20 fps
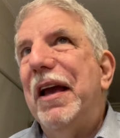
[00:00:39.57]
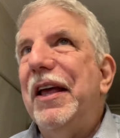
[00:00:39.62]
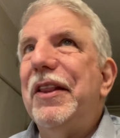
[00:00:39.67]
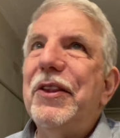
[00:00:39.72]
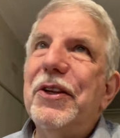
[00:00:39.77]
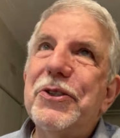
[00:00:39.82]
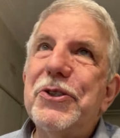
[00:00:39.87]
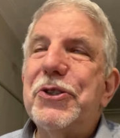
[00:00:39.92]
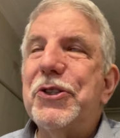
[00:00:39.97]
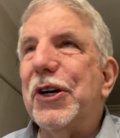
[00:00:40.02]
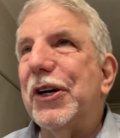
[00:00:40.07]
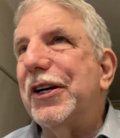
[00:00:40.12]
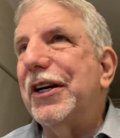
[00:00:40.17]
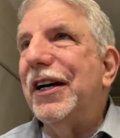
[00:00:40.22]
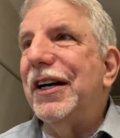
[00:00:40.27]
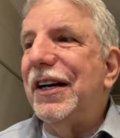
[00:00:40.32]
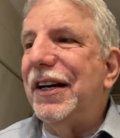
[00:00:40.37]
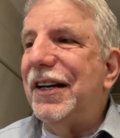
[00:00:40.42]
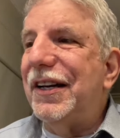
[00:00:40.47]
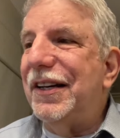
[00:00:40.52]
in the
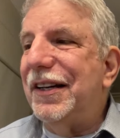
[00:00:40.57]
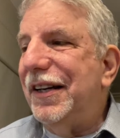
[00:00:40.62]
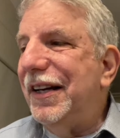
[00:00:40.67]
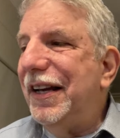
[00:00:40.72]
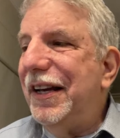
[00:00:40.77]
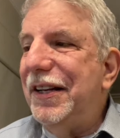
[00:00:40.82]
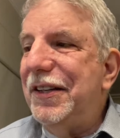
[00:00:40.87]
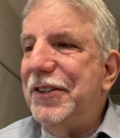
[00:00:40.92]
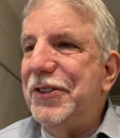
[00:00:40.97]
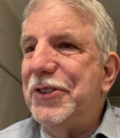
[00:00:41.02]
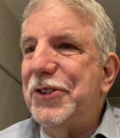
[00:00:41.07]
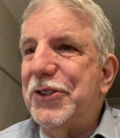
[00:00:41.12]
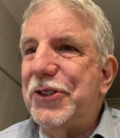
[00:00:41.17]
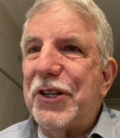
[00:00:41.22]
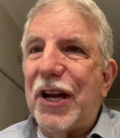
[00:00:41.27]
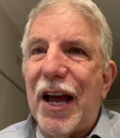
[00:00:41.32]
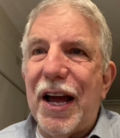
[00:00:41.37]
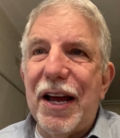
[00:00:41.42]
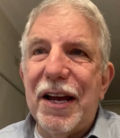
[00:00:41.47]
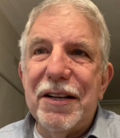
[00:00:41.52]
sukkah
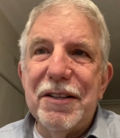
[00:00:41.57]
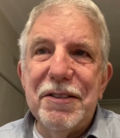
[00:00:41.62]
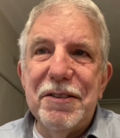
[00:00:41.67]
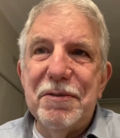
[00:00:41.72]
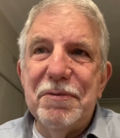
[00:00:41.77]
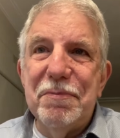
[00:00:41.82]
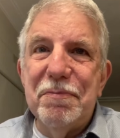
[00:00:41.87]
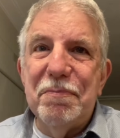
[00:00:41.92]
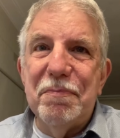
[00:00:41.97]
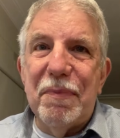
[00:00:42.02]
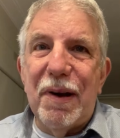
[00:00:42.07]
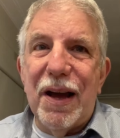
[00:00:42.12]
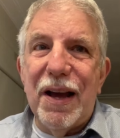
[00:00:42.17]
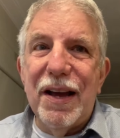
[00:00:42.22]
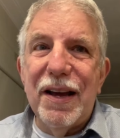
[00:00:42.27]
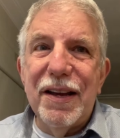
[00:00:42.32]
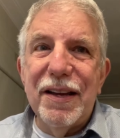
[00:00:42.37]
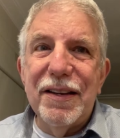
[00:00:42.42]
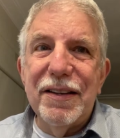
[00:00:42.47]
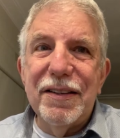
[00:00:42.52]
inside
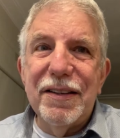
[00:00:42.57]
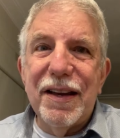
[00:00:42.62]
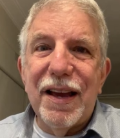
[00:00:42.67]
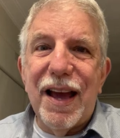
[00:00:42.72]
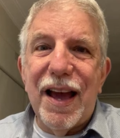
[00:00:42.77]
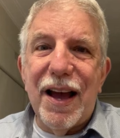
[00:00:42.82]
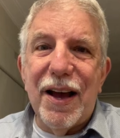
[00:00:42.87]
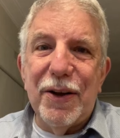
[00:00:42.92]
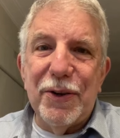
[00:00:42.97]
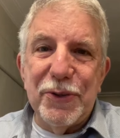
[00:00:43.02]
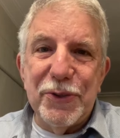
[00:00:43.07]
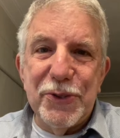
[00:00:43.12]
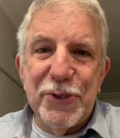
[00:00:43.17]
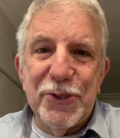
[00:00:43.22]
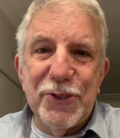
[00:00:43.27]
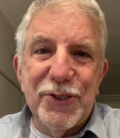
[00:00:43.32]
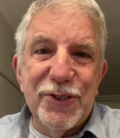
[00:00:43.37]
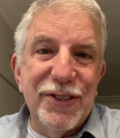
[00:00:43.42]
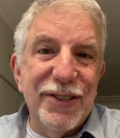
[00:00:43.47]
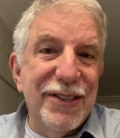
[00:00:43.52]
my
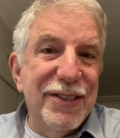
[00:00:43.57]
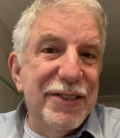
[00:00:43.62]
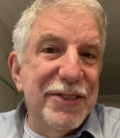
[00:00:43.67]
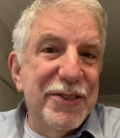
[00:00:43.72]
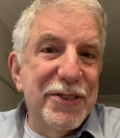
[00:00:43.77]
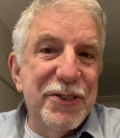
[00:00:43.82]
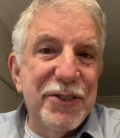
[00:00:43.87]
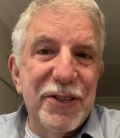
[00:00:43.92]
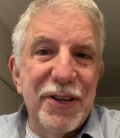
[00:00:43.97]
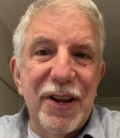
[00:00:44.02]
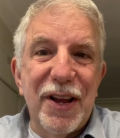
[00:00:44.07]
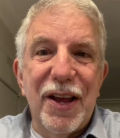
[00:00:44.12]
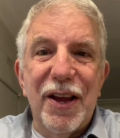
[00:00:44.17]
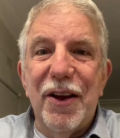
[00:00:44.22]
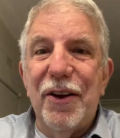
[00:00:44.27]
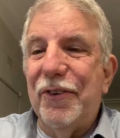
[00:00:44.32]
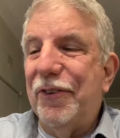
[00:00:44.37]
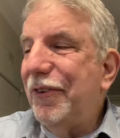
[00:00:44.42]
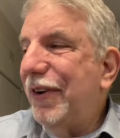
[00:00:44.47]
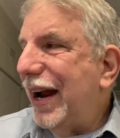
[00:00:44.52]
house. It's
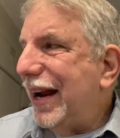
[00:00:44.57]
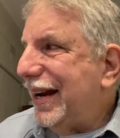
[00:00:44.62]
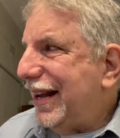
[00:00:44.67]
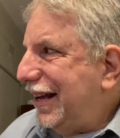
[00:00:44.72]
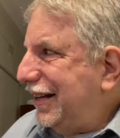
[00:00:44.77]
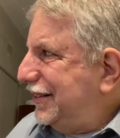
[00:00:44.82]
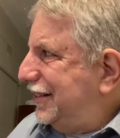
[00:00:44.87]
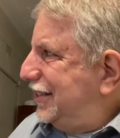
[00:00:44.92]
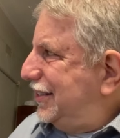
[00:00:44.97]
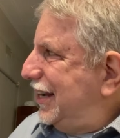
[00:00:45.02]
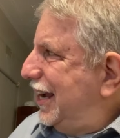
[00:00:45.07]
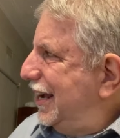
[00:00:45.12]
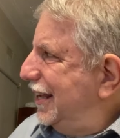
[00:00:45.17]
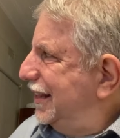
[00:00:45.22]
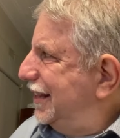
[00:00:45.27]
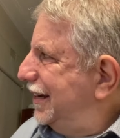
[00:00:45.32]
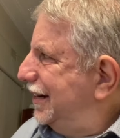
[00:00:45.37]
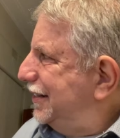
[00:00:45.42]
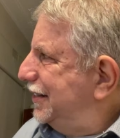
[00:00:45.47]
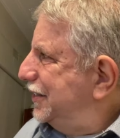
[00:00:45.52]
right
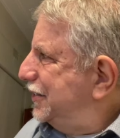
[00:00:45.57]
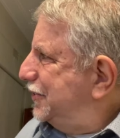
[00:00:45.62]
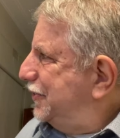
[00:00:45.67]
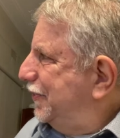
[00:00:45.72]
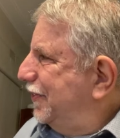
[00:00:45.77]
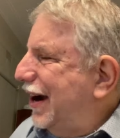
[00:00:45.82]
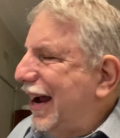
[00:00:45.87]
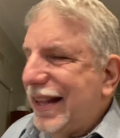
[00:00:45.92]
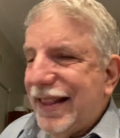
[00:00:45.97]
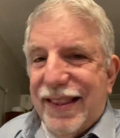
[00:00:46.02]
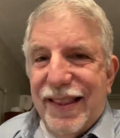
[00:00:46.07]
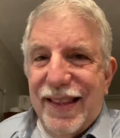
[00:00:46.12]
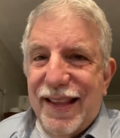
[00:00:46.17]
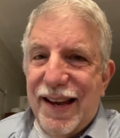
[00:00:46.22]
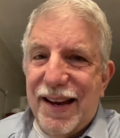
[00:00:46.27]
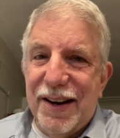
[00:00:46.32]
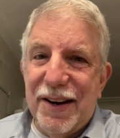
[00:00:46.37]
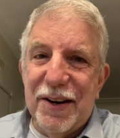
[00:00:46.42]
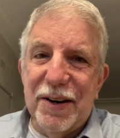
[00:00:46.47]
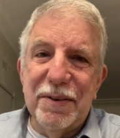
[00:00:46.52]
outside there. It's right
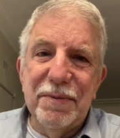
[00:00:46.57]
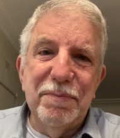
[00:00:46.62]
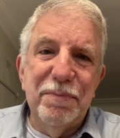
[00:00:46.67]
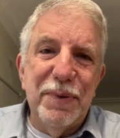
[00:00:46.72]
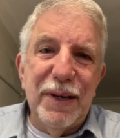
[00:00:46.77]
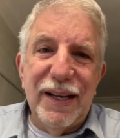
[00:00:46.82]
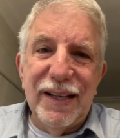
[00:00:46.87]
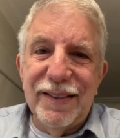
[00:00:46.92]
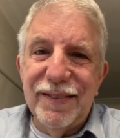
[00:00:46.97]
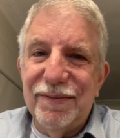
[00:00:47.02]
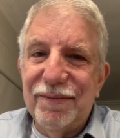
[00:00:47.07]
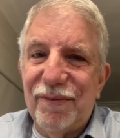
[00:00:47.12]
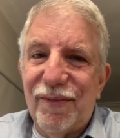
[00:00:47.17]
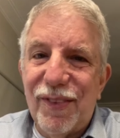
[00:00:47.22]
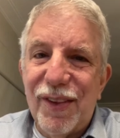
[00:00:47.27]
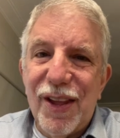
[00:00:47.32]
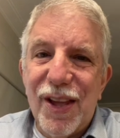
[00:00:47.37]
there, but